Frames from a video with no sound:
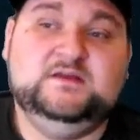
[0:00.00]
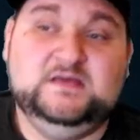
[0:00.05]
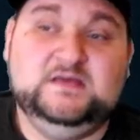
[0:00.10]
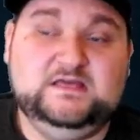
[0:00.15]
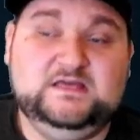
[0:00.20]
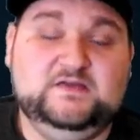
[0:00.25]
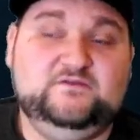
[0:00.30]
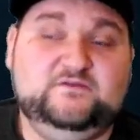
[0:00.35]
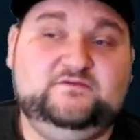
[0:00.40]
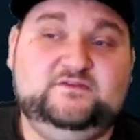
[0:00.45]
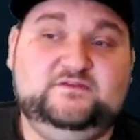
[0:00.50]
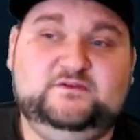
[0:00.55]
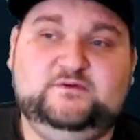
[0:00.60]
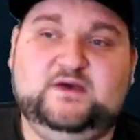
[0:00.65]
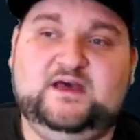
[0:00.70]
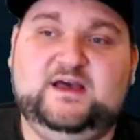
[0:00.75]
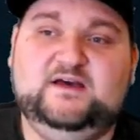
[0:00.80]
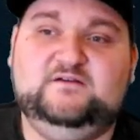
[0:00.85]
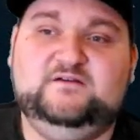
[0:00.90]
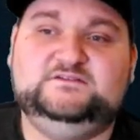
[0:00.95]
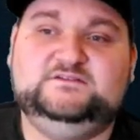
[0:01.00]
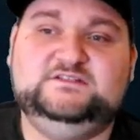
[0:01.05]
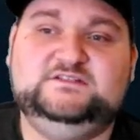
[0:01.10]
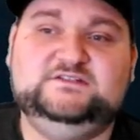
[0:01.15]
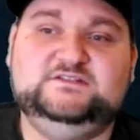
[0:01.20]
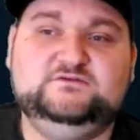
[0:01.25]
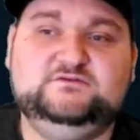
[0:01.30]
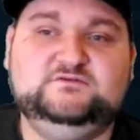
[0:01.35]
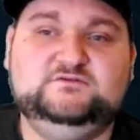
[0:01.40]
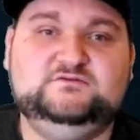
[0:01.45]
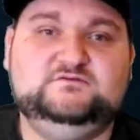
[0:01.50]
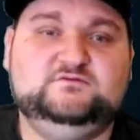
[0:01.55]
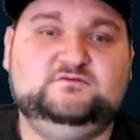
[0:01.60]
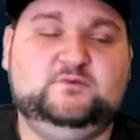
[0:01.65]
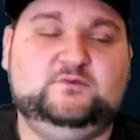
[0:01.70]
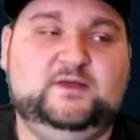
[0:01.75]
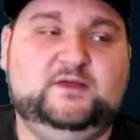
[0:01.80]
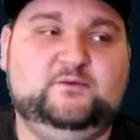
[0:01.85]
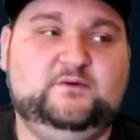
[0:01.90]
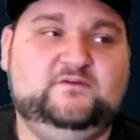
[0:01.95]
If you have 2,
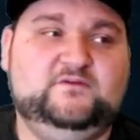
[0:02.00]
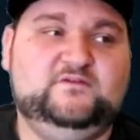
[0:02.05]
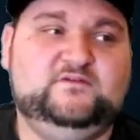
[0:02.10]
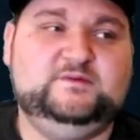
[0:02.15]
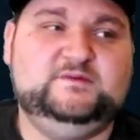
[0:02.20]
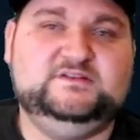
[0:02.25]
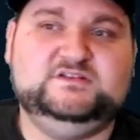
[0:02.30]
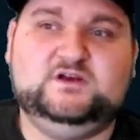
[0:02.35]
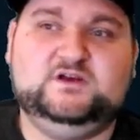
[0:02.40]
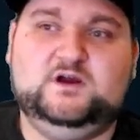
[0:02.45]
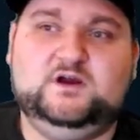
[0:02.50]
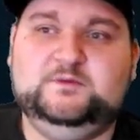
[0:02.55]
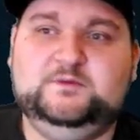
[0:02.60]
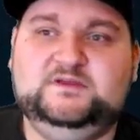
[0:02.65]
like 1 from each army,